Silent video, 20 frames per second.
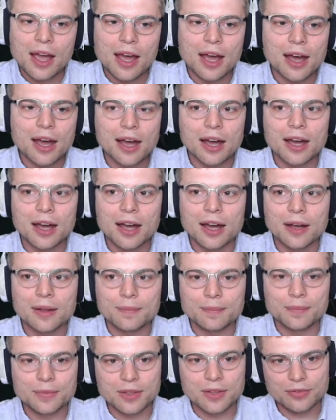
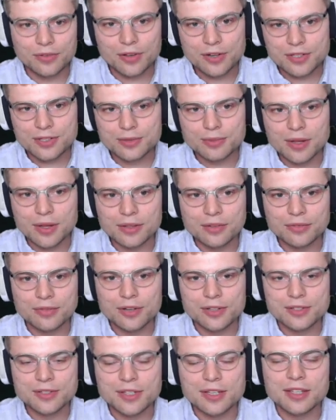The first
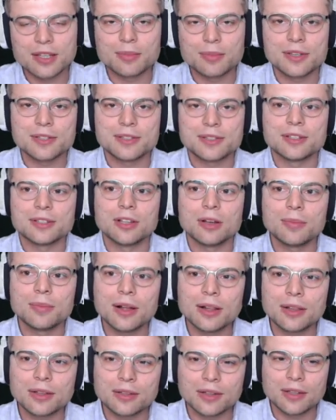database, the
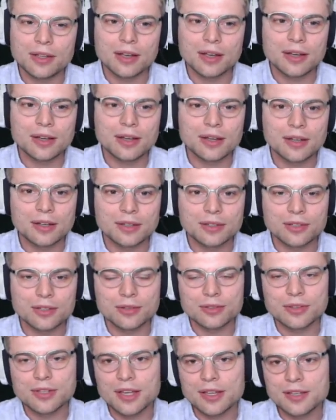global,
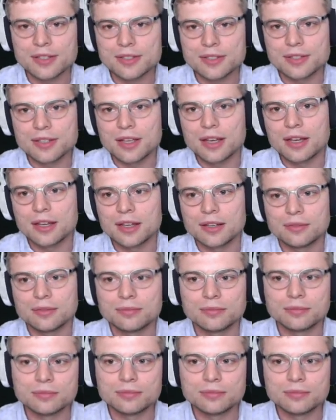contains the